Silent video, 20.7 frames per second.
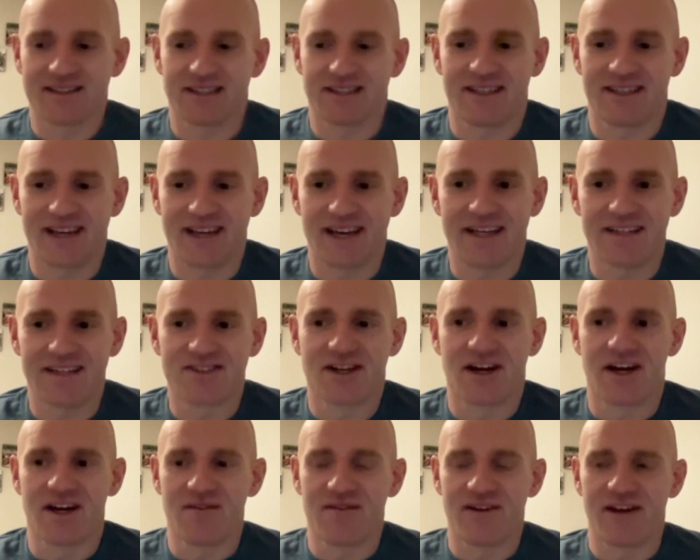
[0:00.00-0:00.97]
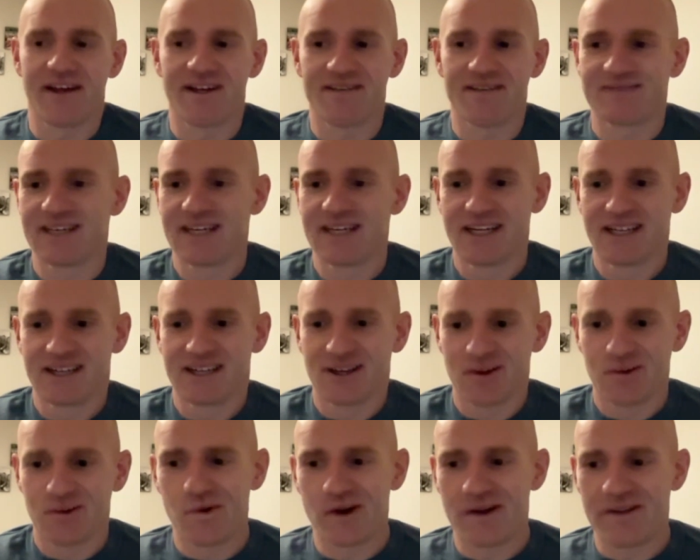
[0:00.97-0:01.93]
And it's kind of like
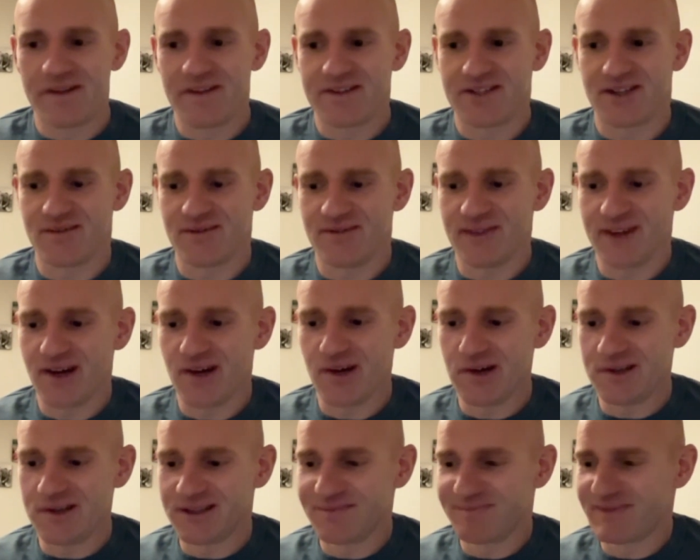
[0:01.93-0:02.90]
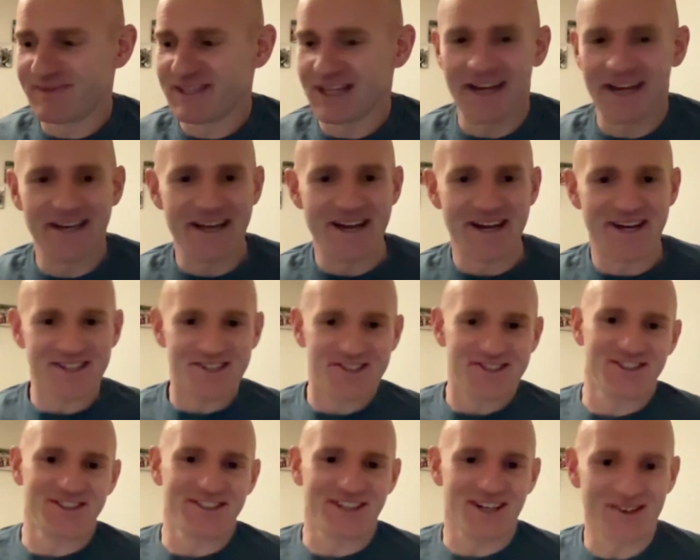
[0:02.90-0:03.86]
where the sort of the old
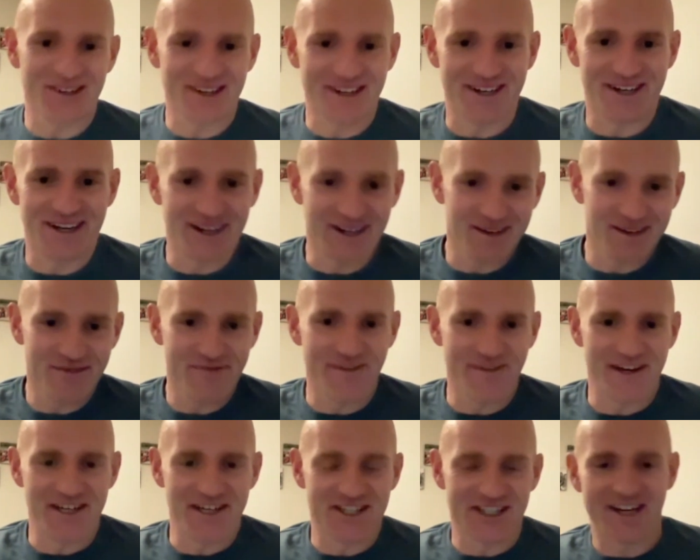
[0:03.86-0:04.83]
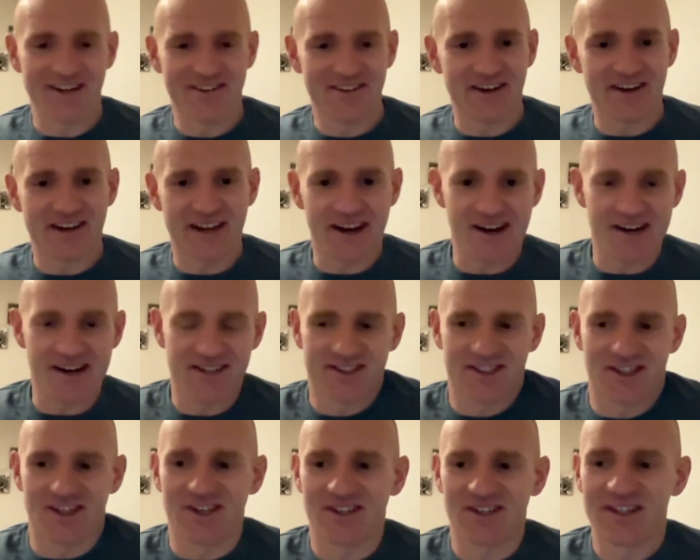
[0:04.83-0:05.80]
gladiators just go to kind of like finish out their years.
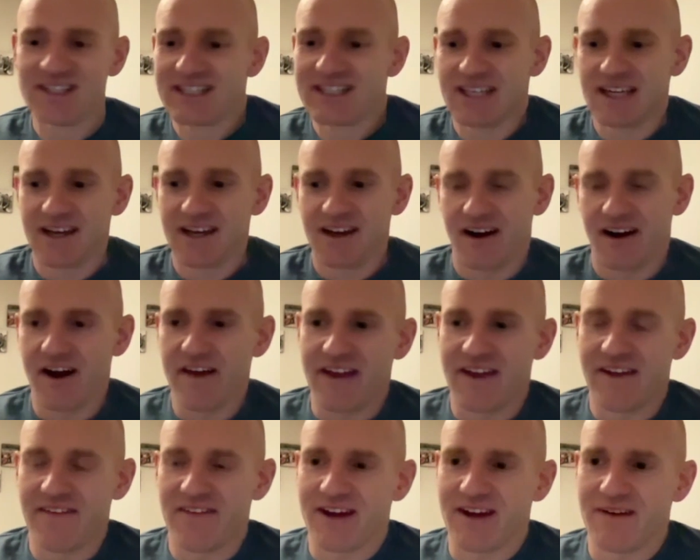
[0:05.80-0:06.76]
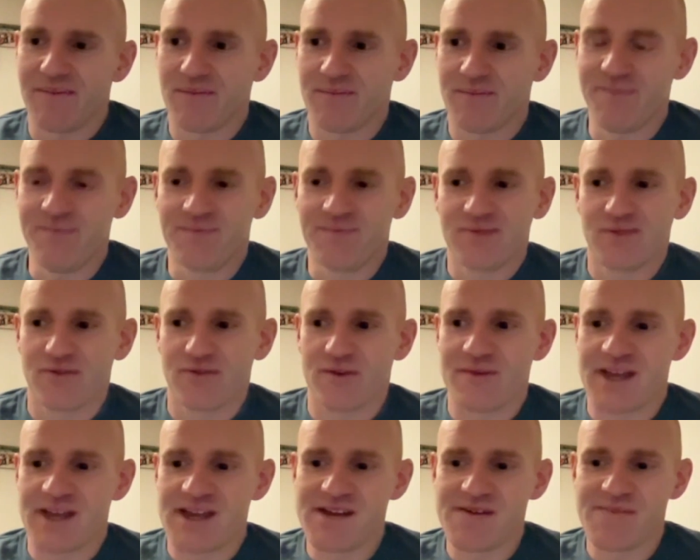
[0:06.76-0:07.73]
So I think that for
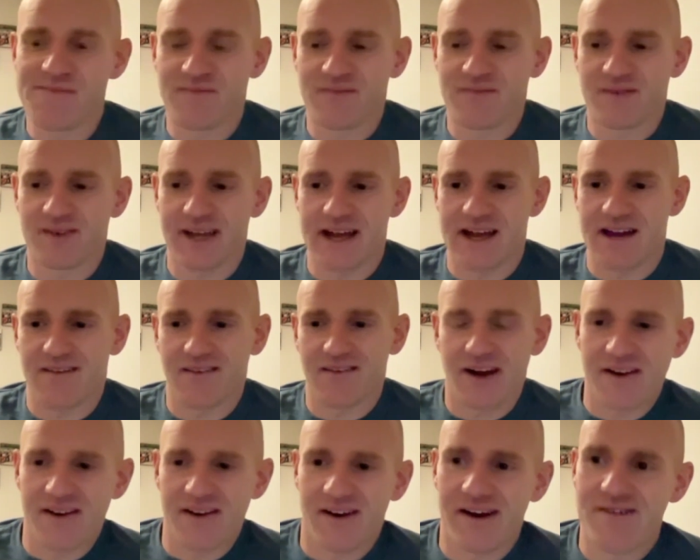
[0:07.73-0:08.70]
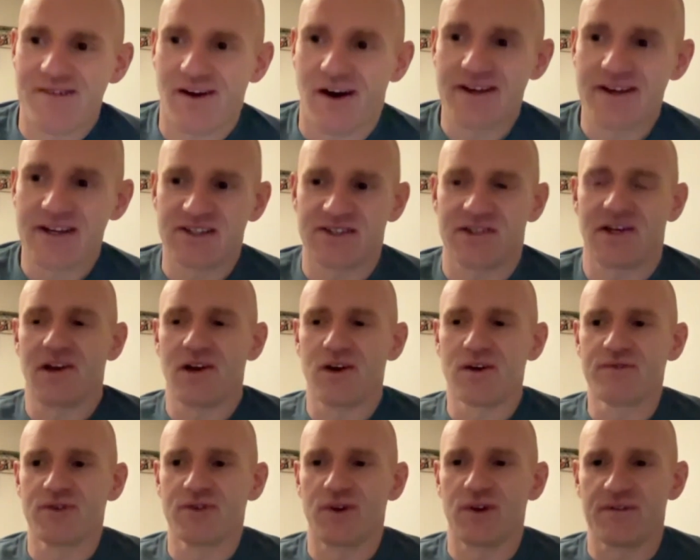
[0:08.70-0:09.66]
me, I used to
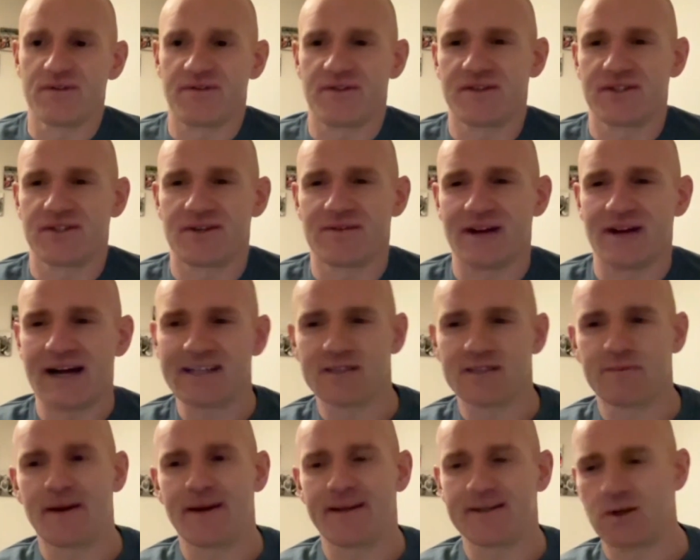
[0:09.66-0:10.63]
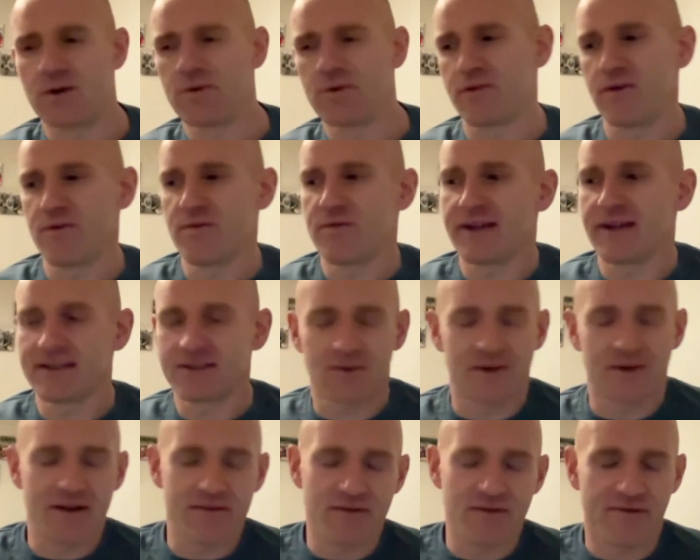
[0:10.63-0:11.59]
love all of the sort of aspects of the fins. So
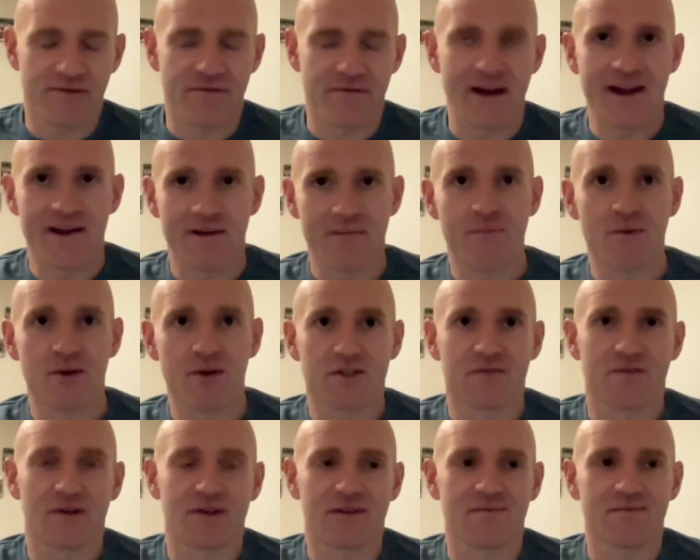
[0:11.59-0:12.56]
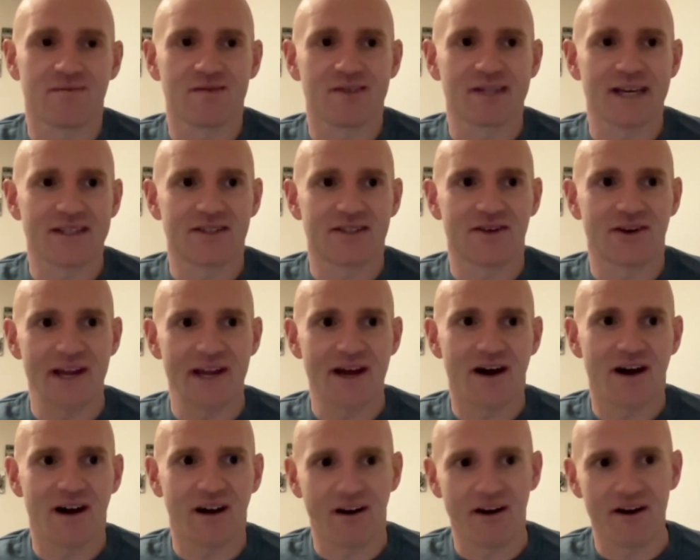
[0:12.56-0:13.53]
I never found much of it necessarily
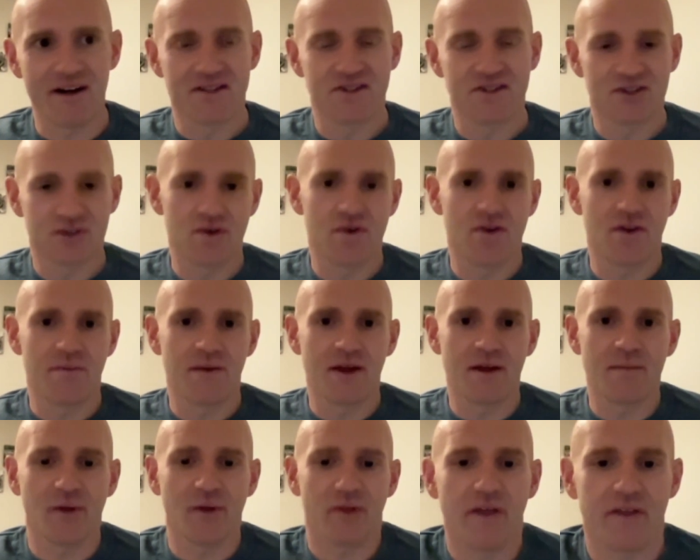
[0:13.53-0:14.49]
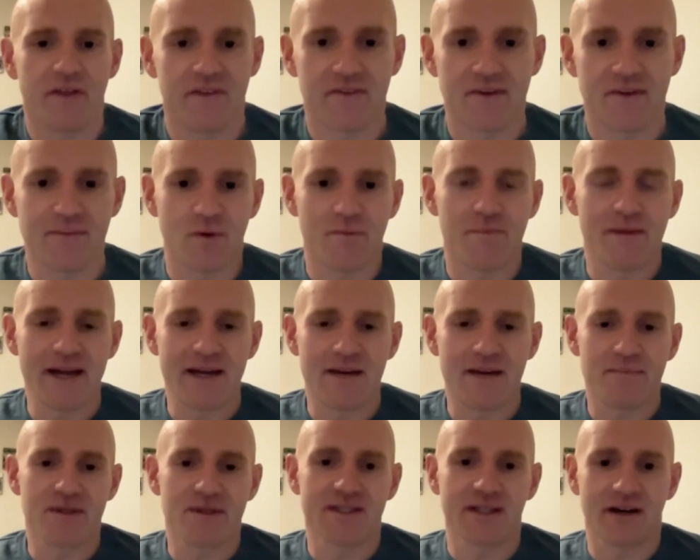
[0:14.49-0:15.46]
hard. It suited me, but I think what made
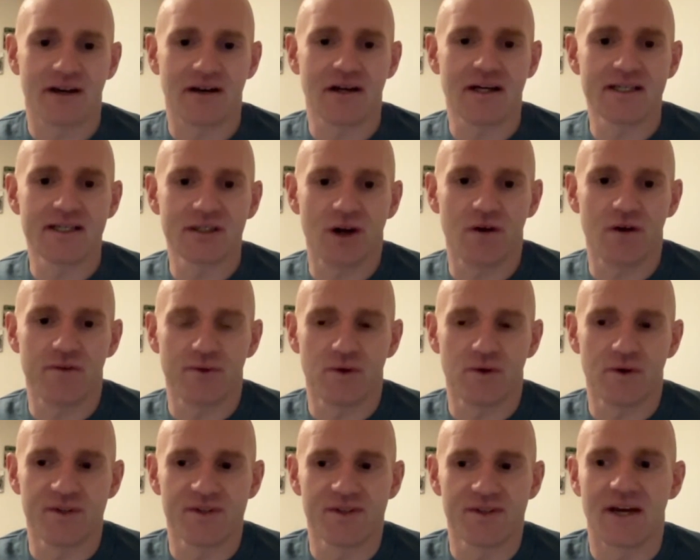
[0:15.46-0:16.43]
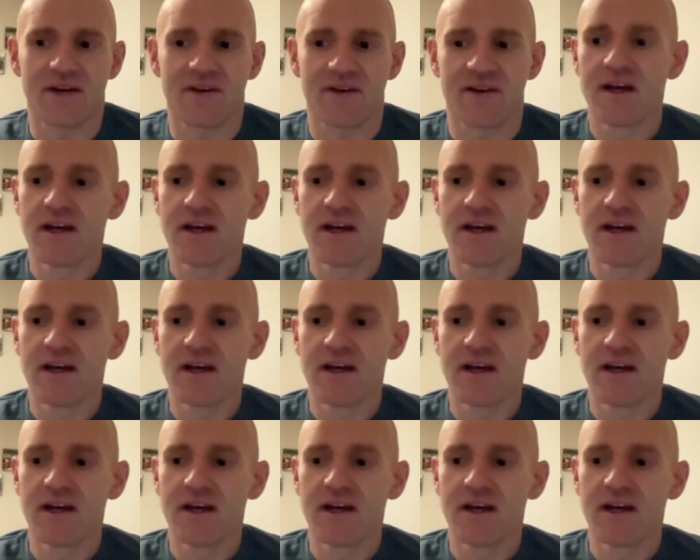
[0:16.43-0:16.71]
it particularly tough was that